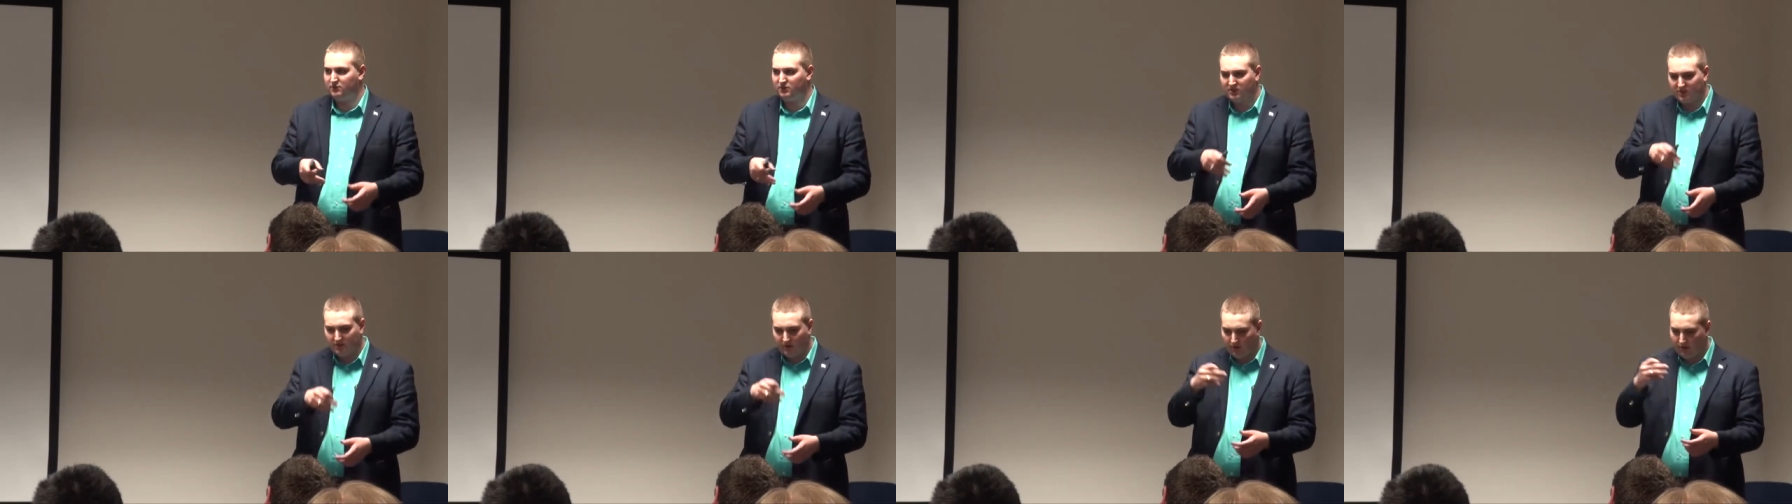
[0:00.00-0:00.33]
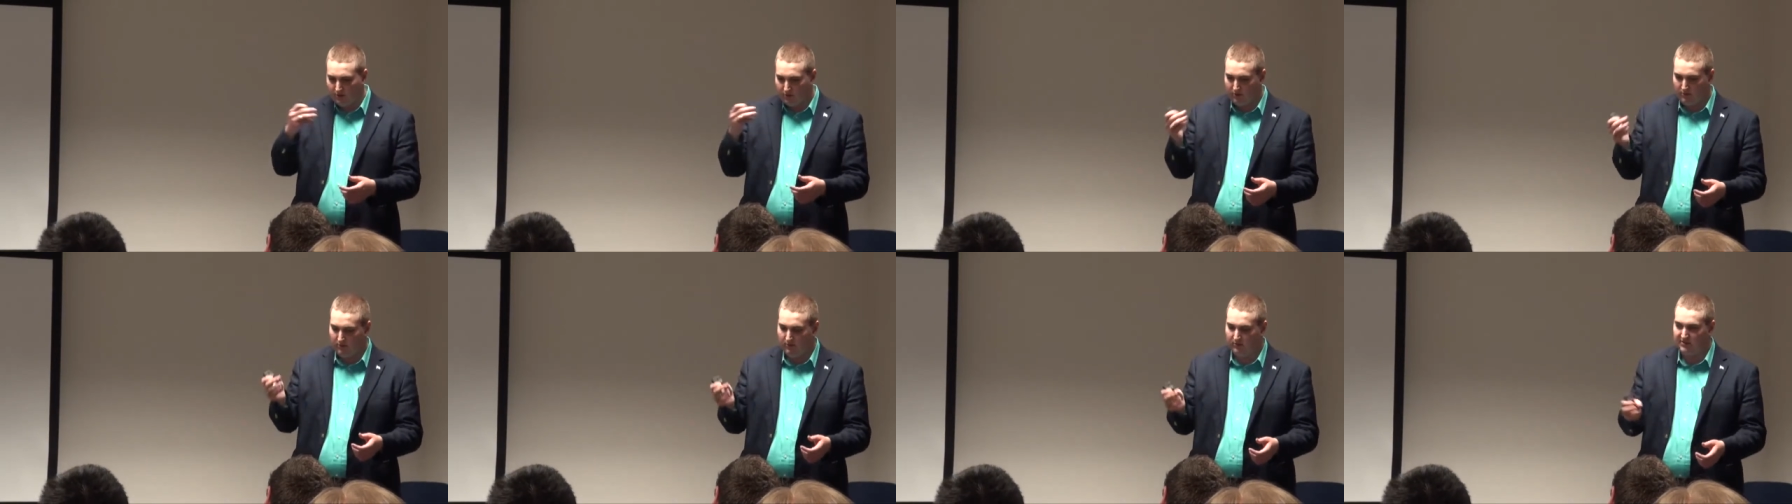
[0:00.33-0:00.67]
just go
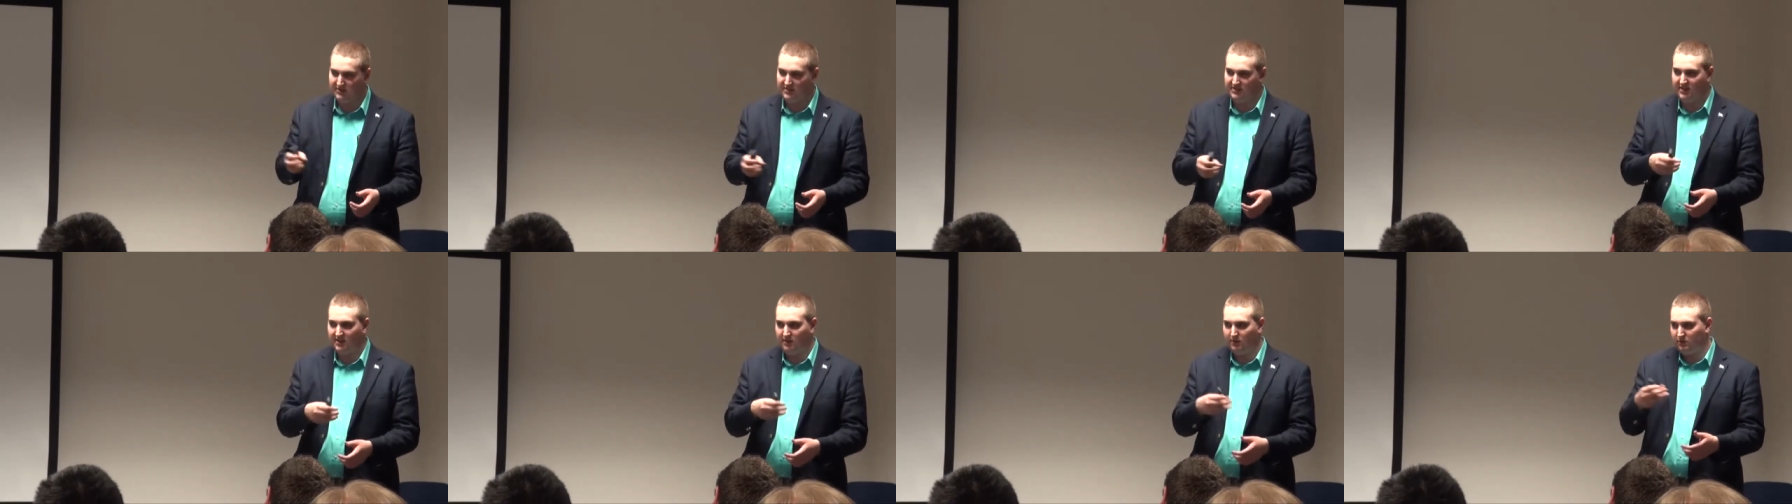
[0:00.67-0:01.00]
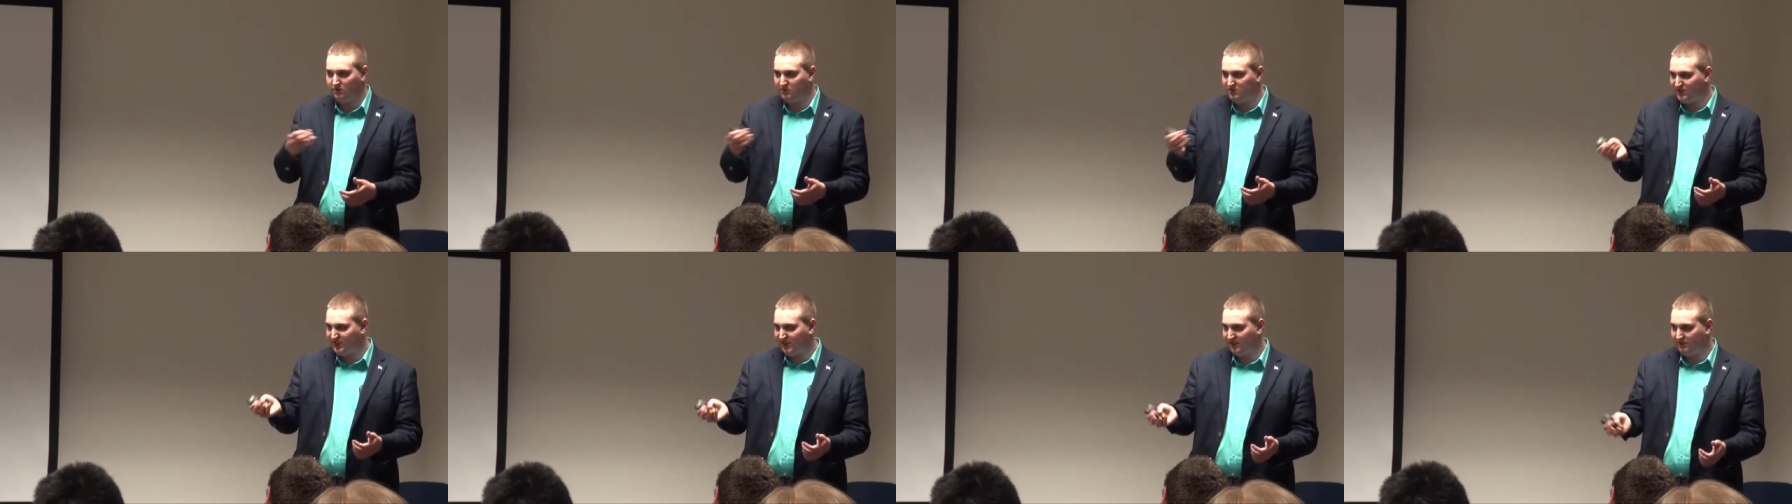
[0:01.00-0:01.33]
through and see
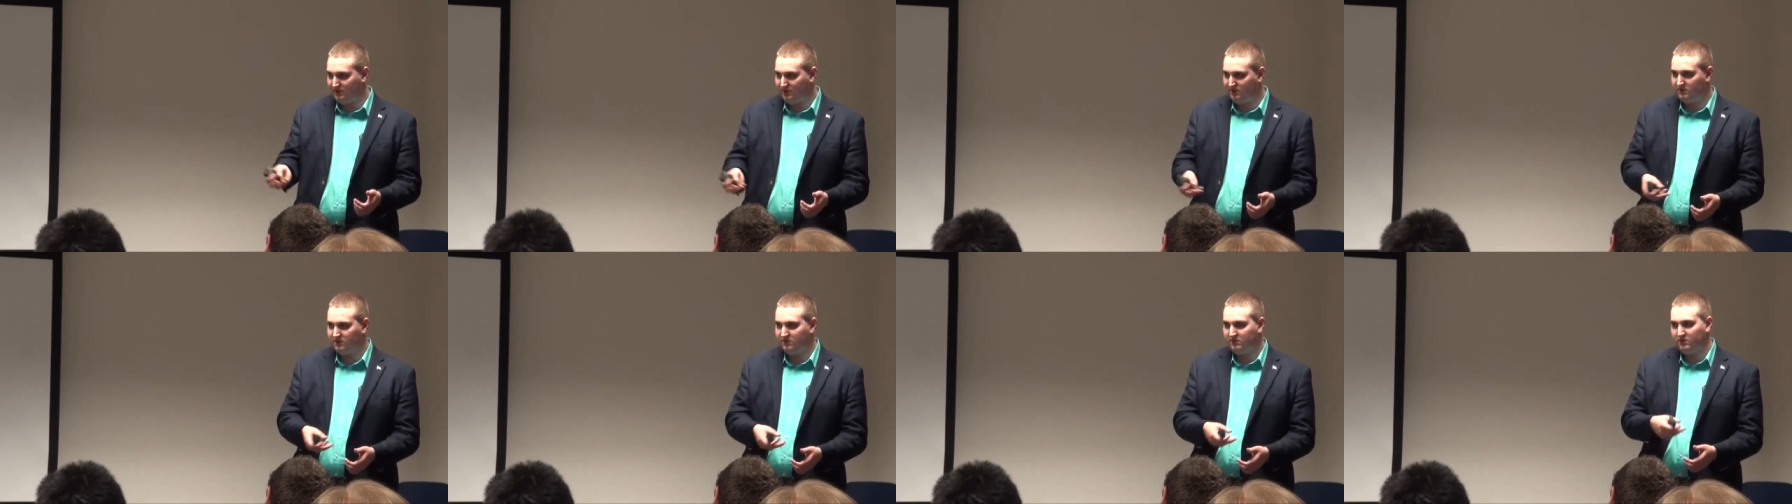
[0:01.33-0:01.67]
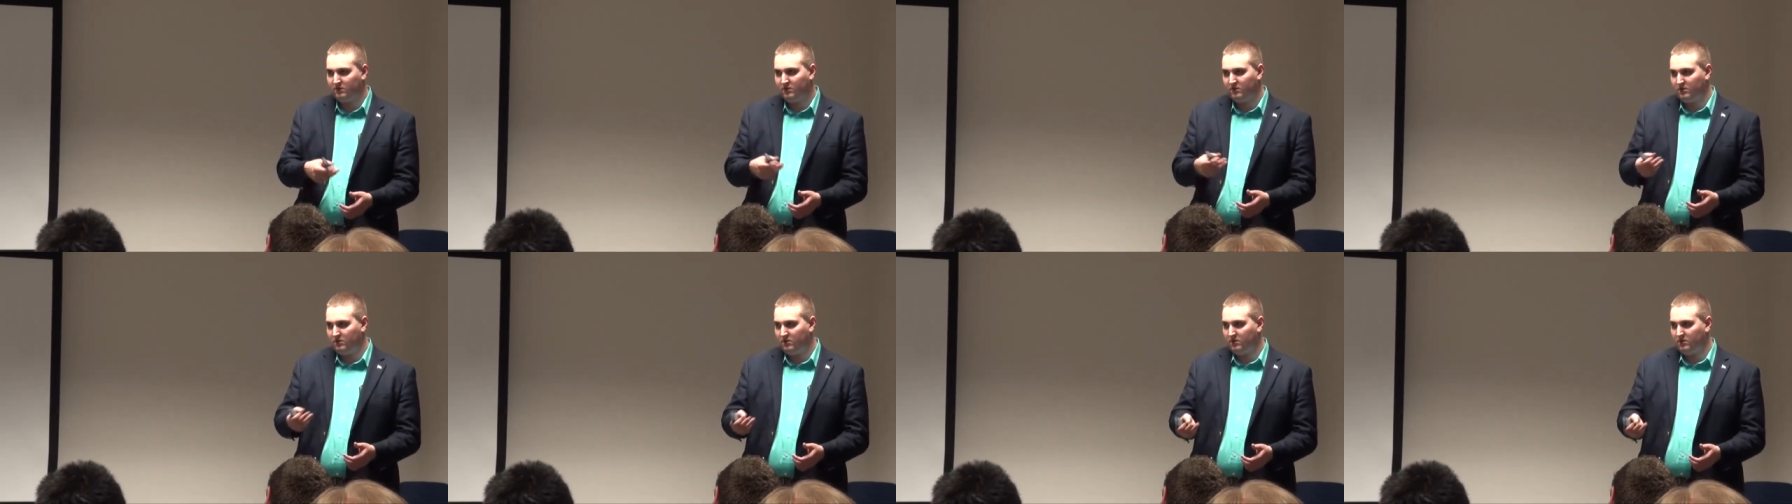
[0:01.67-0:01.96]
who sounds